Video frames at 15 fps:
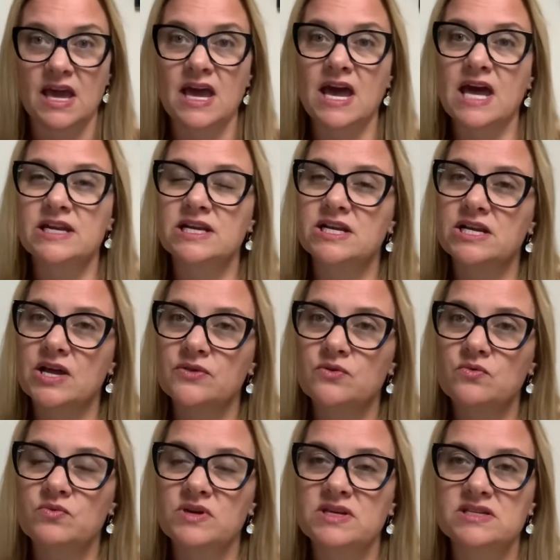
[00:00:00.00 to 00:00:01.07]
And another
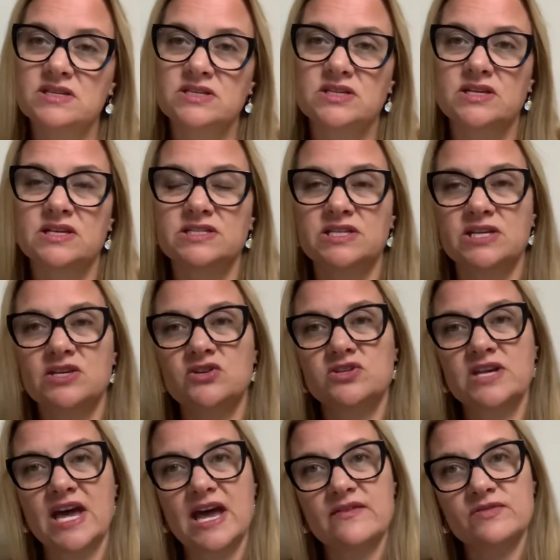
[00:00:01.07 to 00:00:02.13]
reason to continue to
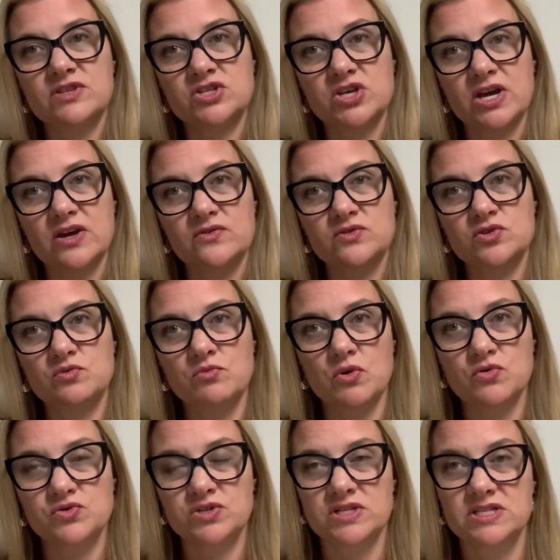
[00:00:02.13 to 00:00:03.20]
have the child do
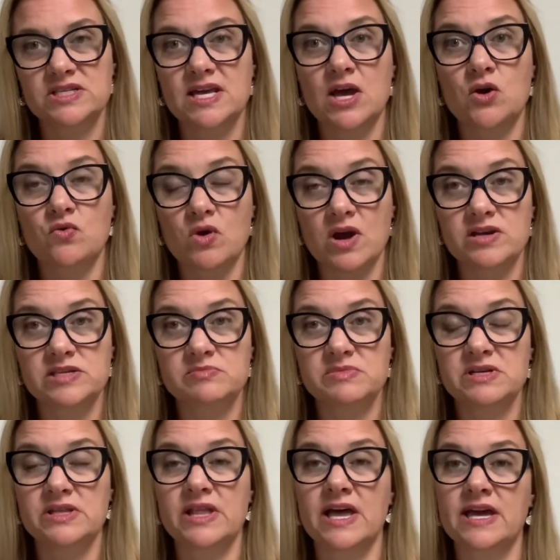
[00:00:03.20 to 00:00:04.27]
motions that cross
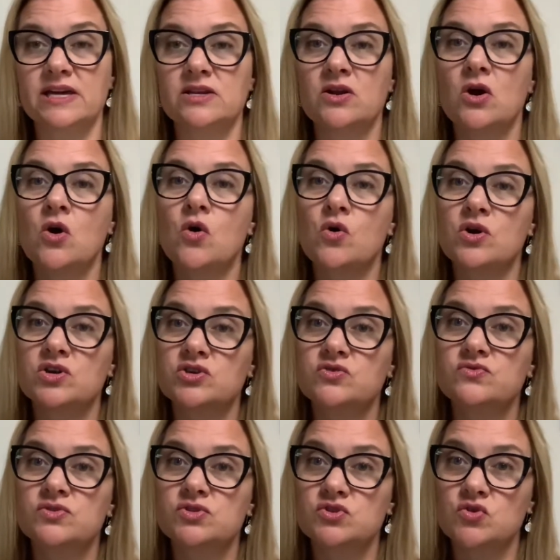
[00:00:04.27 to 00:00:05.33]
midline or
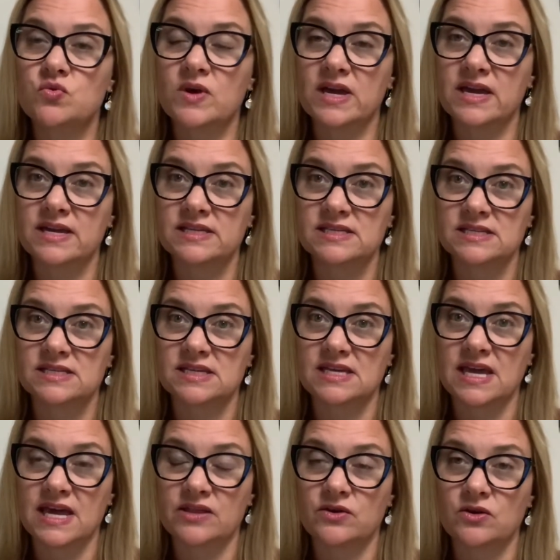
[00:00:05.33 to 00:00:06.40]
use two hands
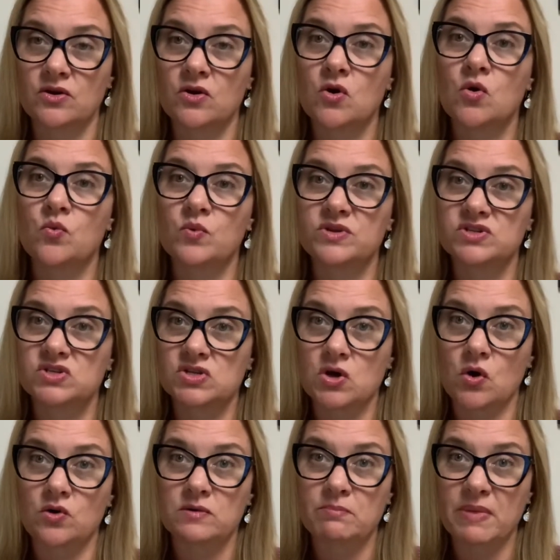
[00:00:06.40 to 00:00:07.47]
together, which is
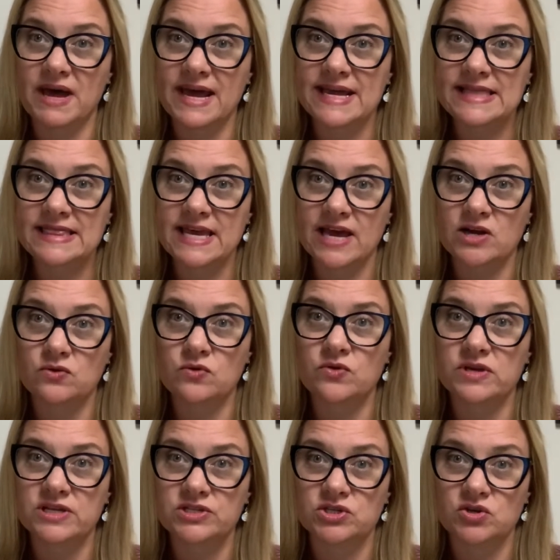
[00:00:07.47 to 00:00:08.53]
called bilateral
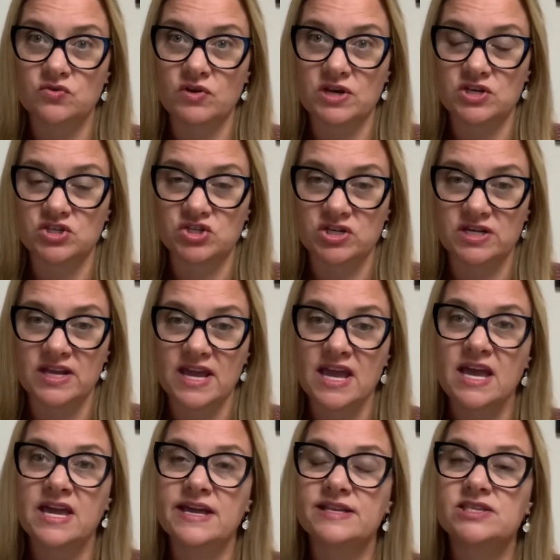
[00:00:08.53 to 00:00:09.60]
integration.
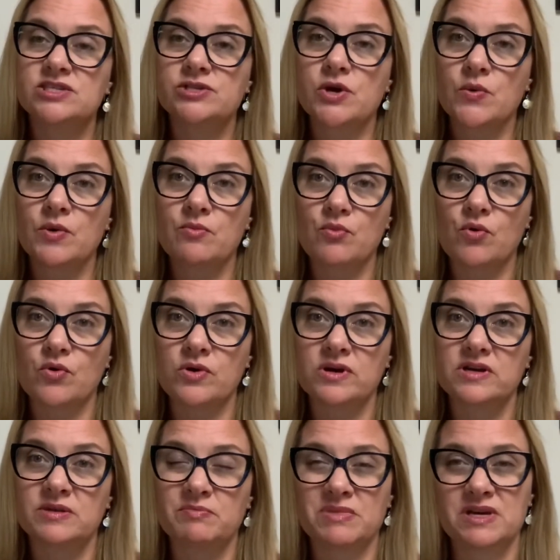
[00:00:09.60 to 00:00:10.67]
It's so
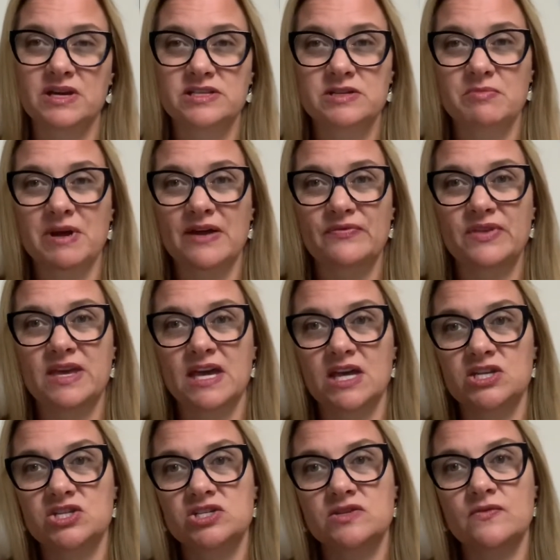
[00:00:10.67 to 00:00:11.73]
important because about the
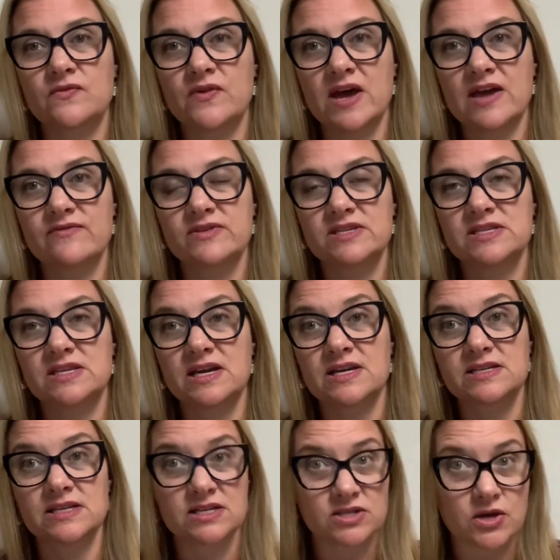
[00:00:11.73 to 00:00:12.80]
ages of 5 and 6
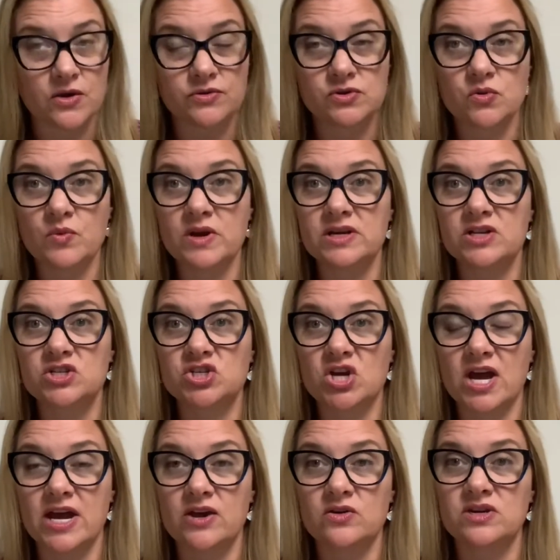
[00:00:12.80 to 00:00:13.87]
is also when a
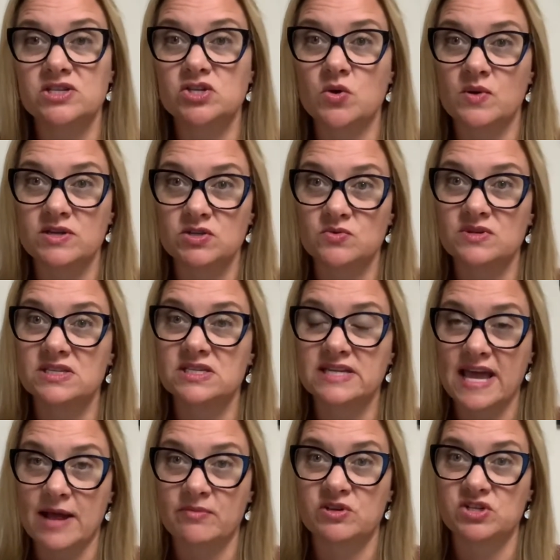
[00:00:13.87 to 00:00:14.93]
child is going to
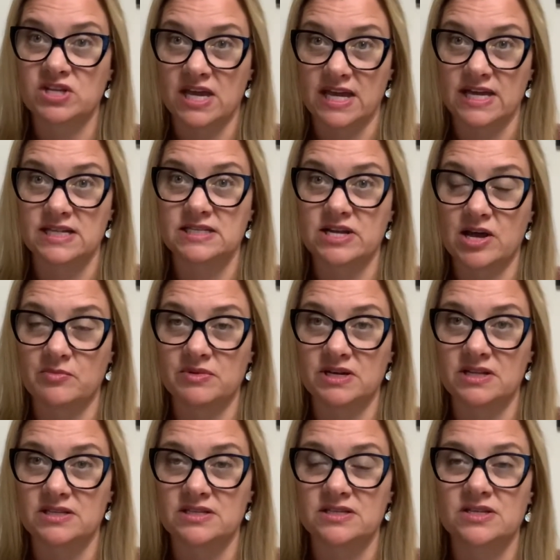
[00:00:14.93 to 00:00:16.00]
establish hand
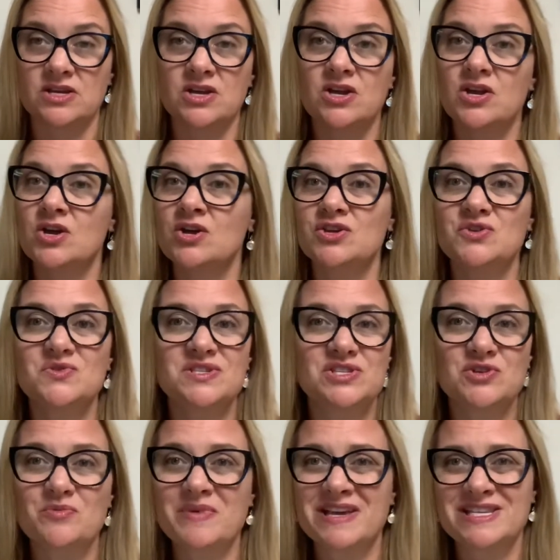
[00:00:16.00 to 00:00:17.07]
dominance. You still
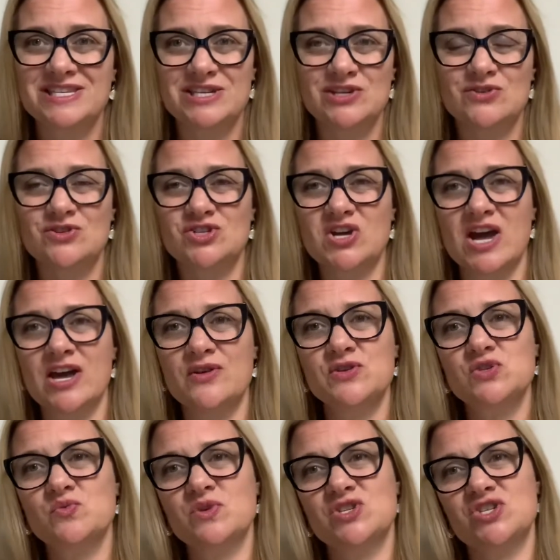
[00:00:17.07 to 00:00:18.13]
might see your child
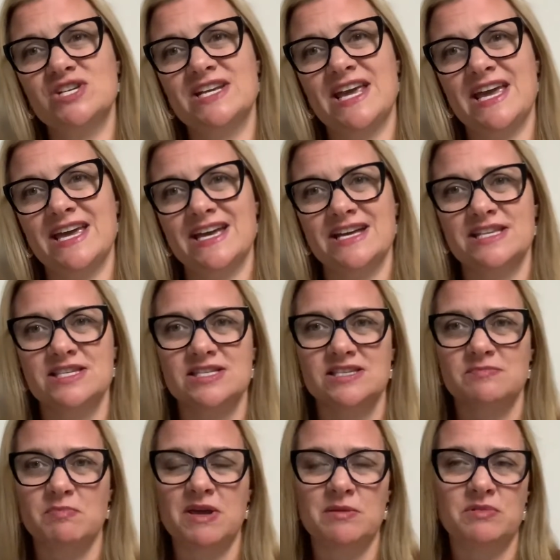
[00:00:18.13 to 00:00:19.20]
switching hands.
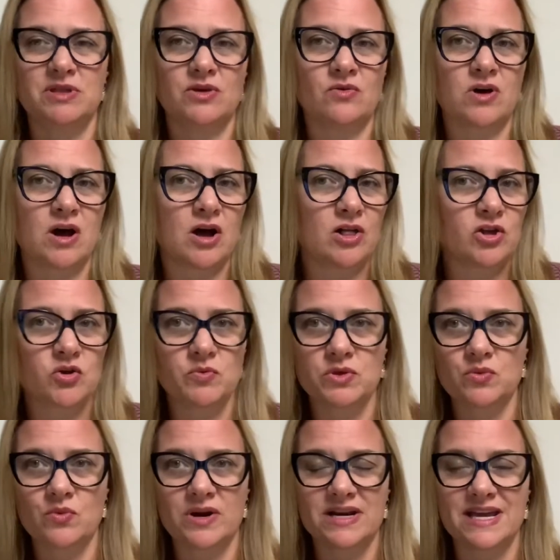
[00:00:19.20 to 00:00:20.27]
Maybe they'll color with
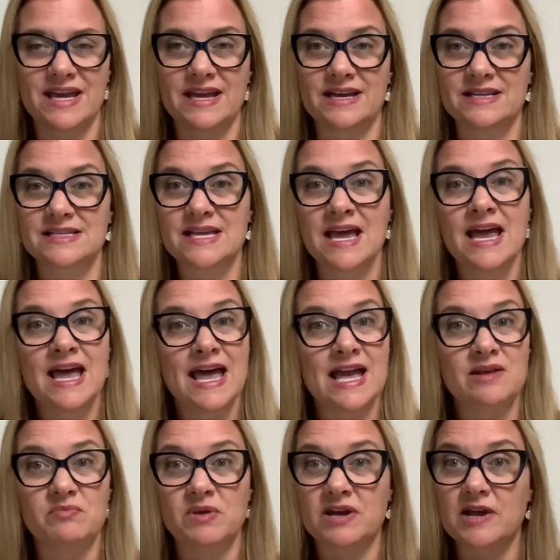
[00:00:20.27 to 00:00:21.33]
one hand and
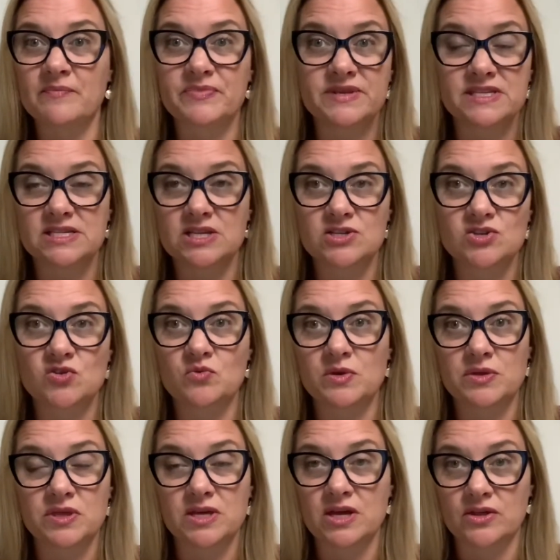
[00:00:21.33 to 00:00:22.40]
pick up the scissor with
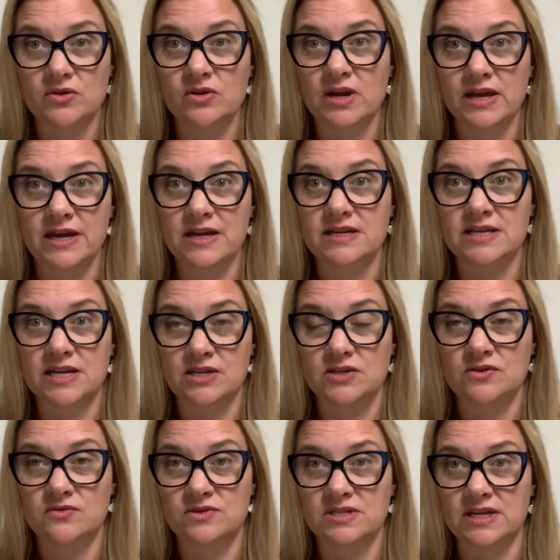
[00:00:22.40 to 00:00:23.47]
the other hand and
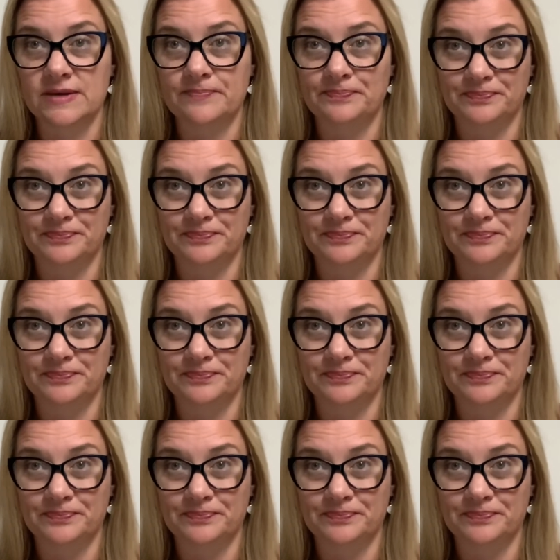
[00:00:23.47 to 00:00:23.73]
use it.